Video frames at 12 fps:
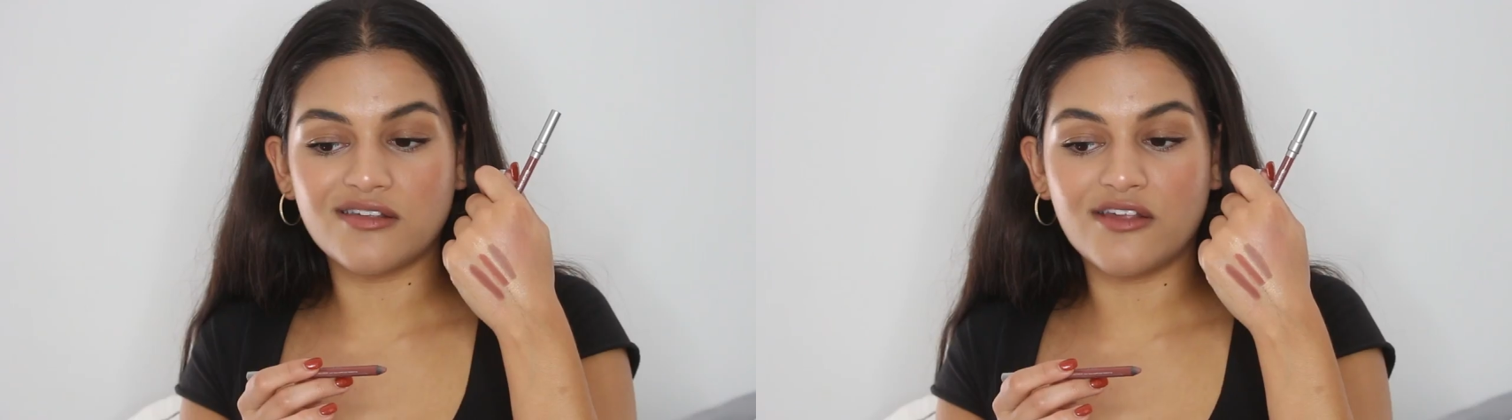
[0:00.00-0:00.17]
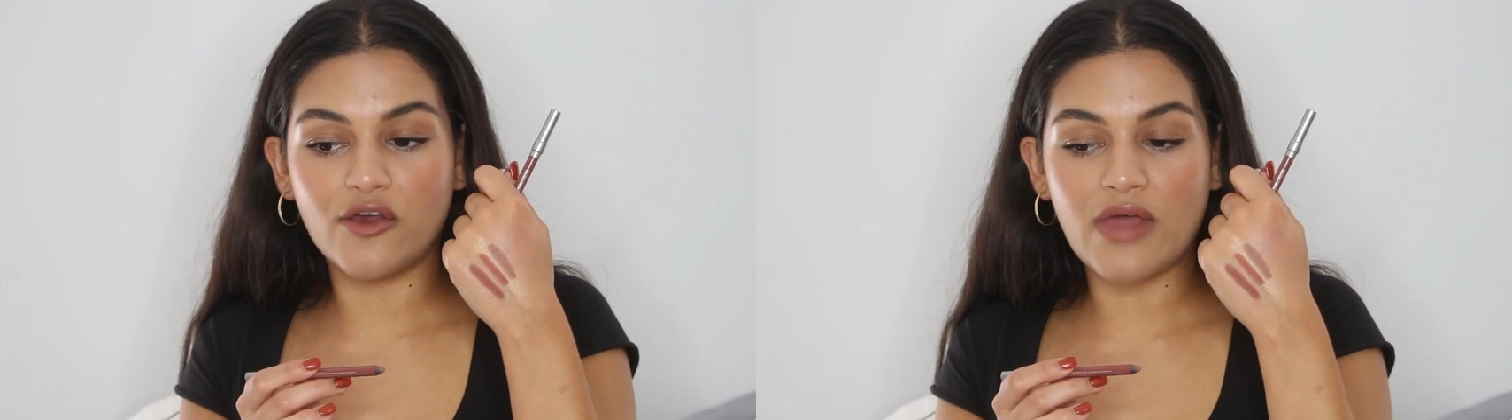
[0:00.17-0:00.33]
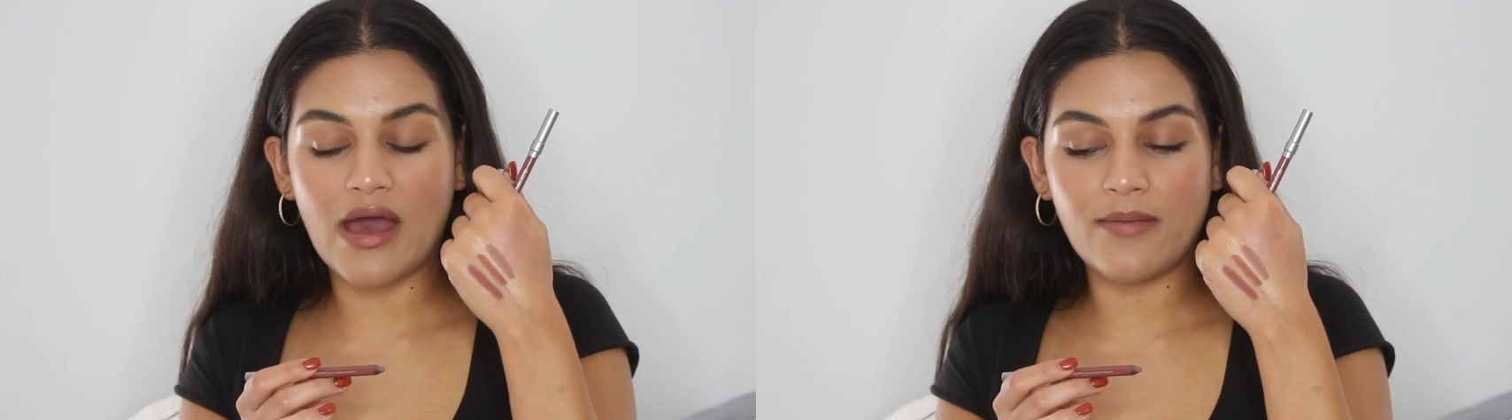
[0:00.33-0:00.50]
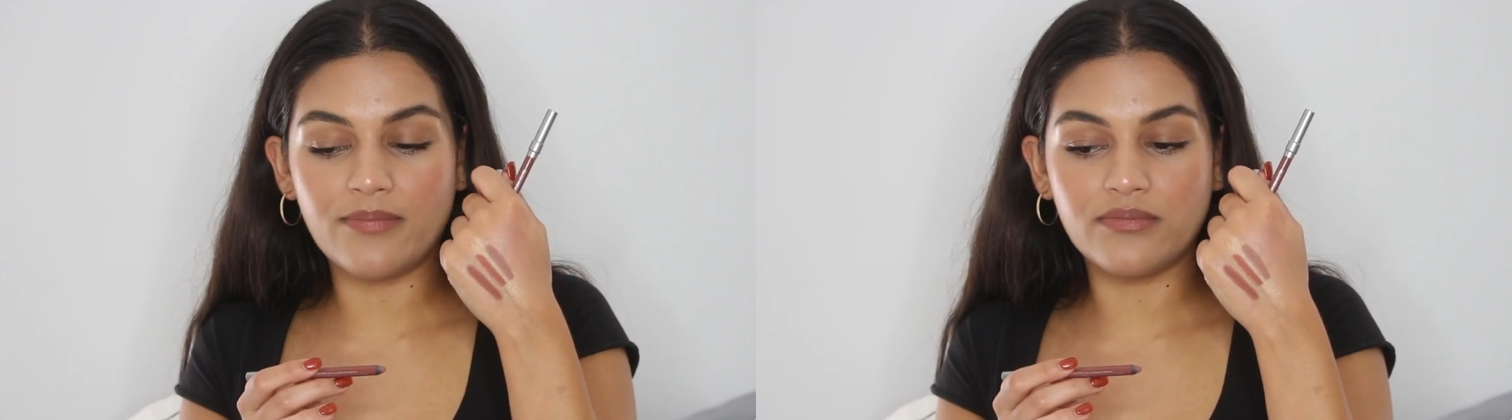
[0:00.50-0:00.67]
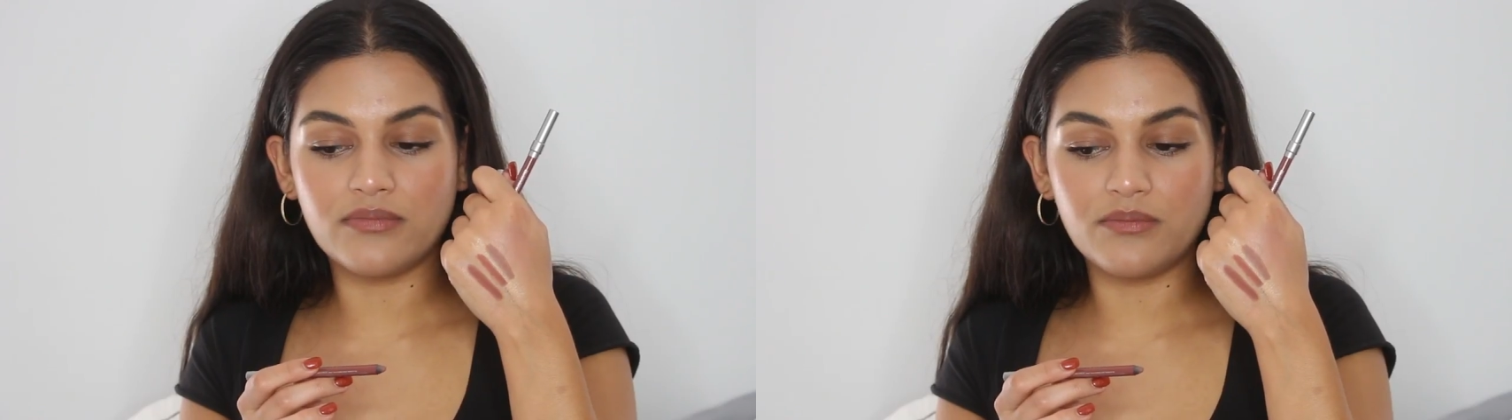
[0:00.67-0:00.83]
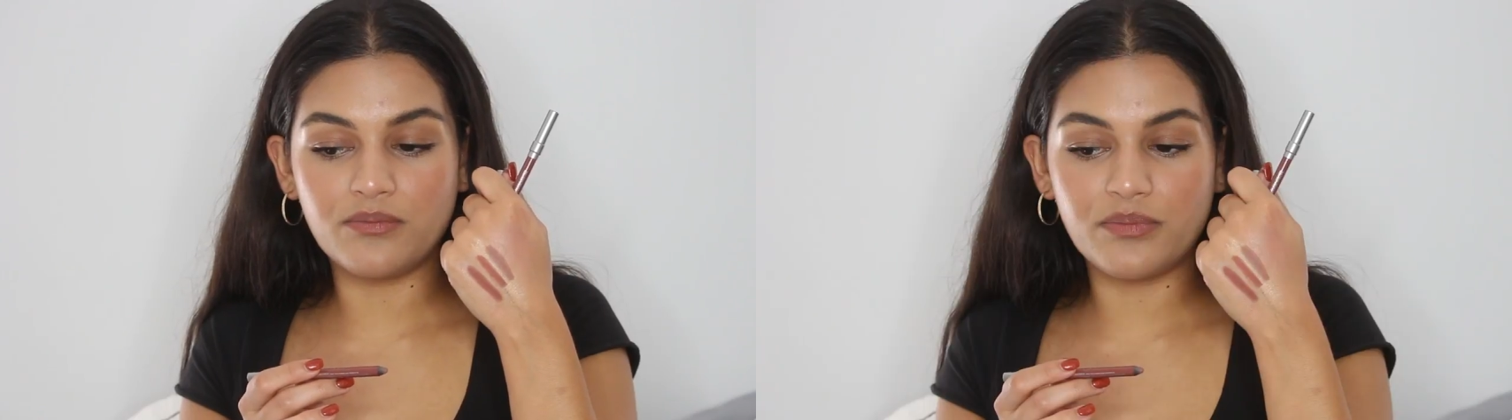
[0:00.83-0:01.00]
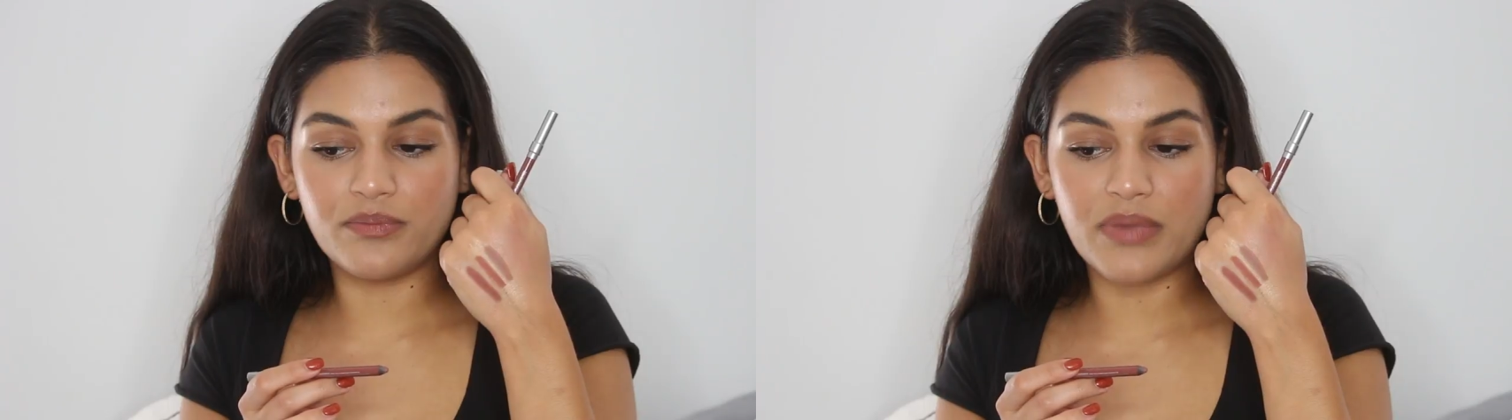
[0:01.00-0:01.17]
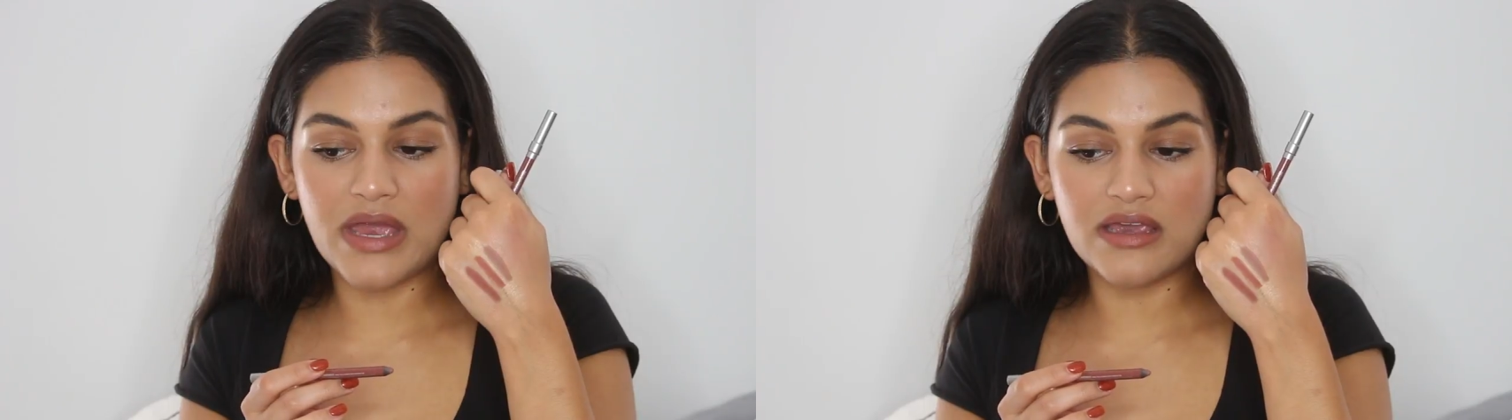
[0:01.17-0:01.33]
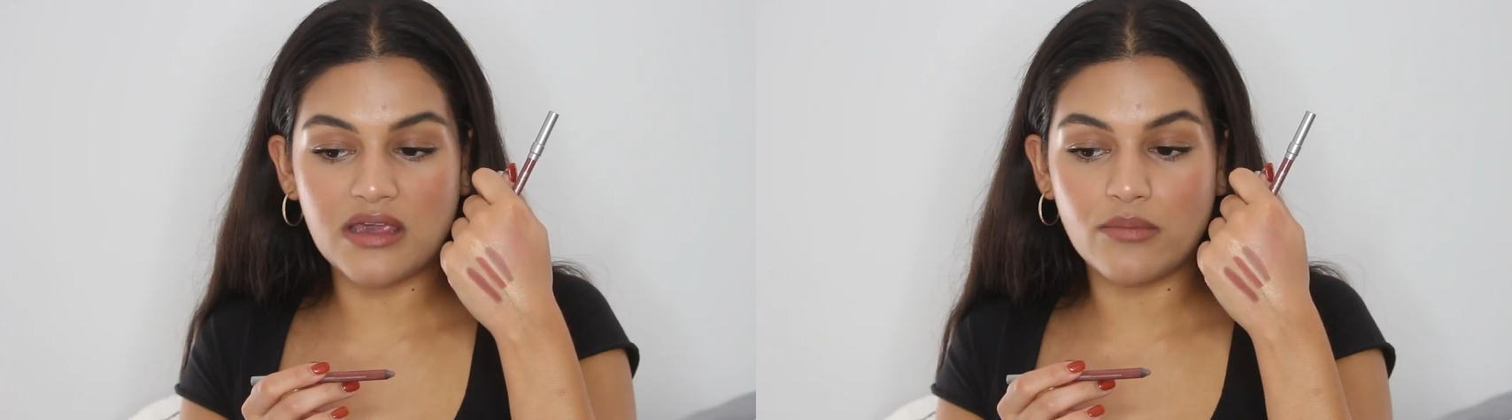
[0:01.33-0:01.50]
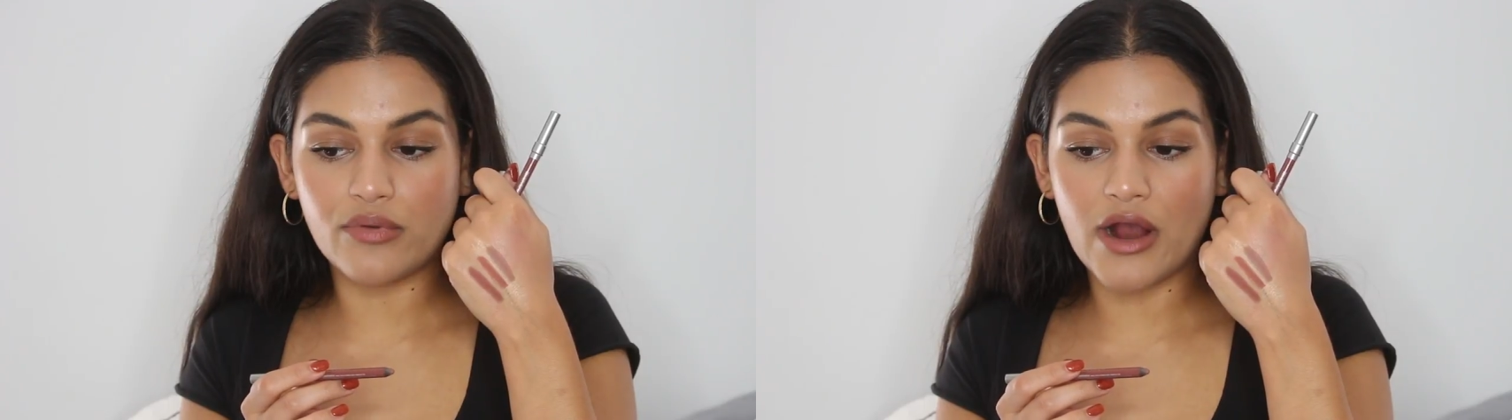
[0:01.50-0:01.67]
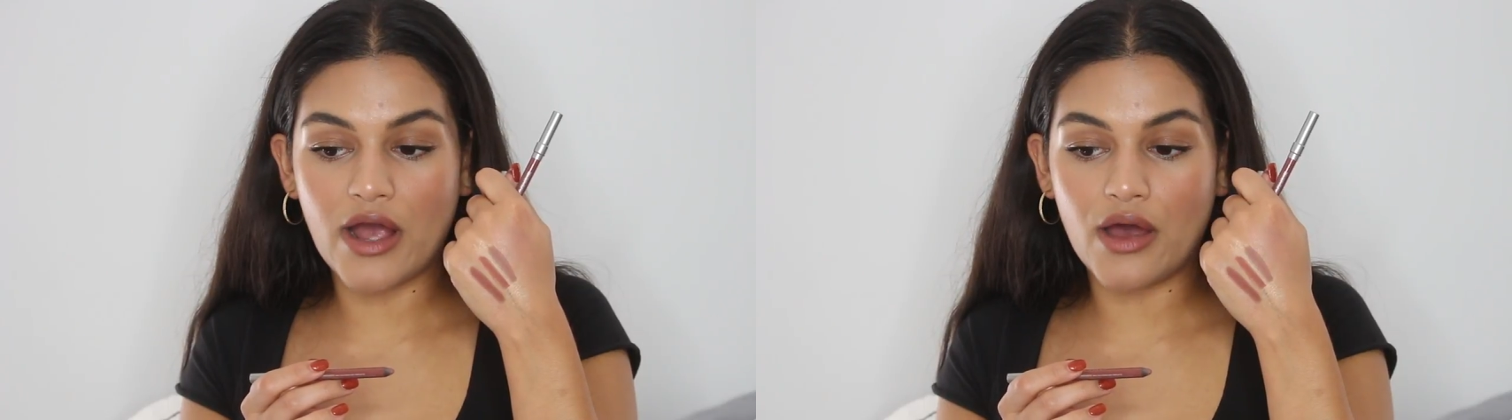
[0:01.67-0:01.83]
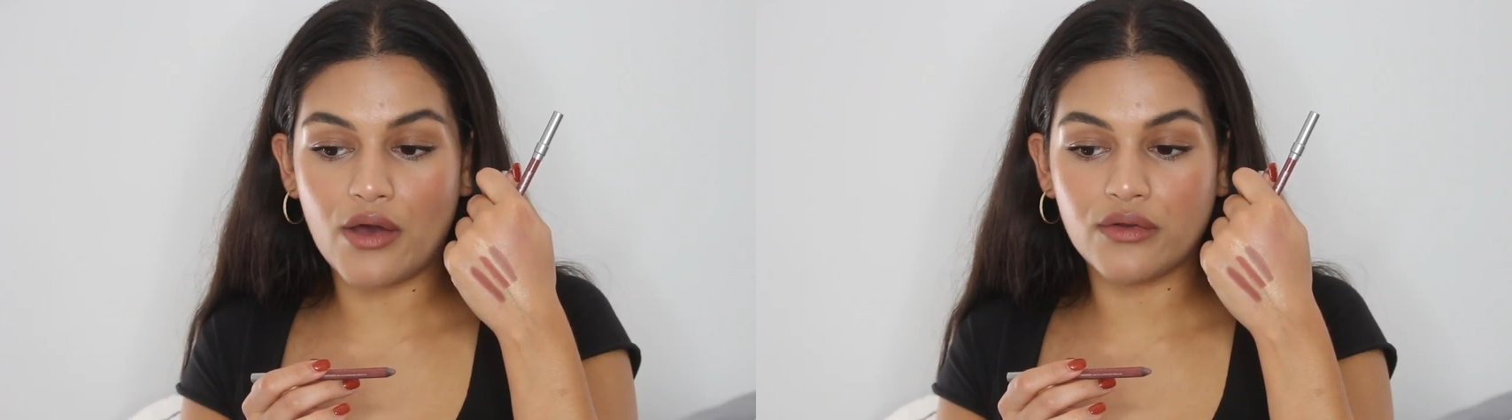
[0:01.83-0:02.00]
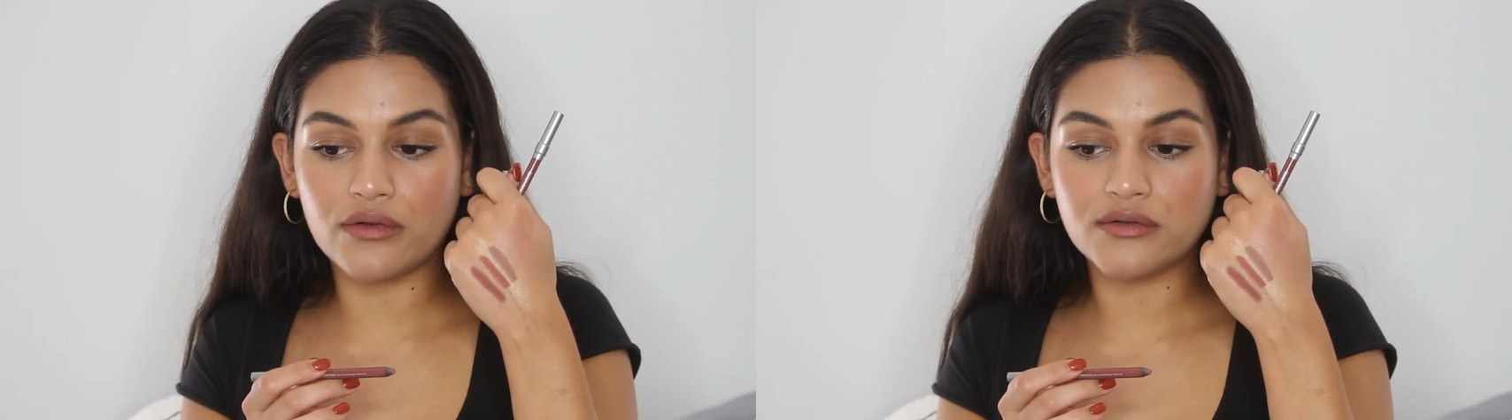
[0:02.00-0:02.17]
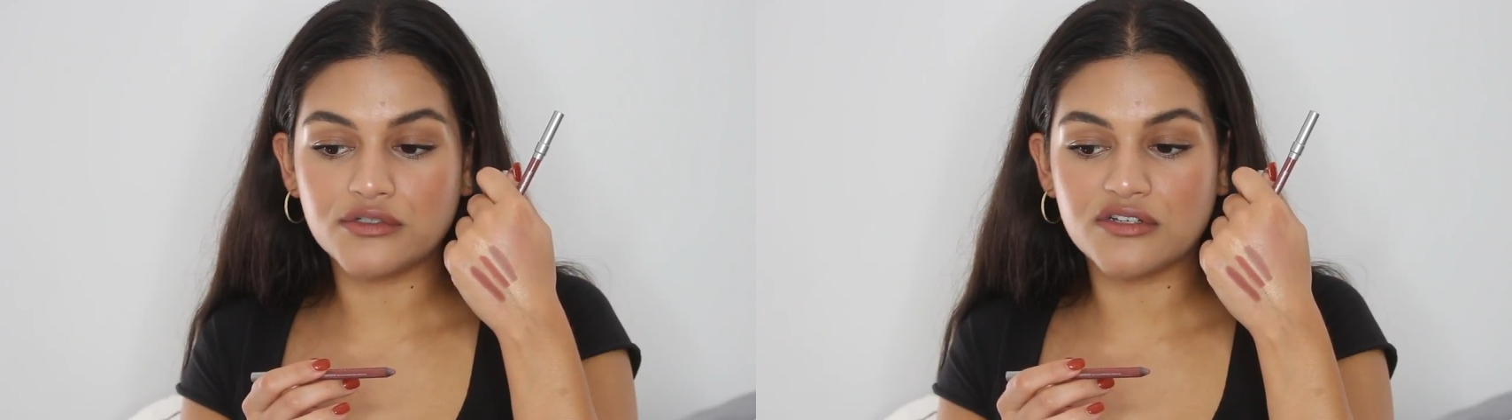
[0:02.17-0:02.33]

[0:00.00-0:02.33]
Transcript: Still that pinky brown,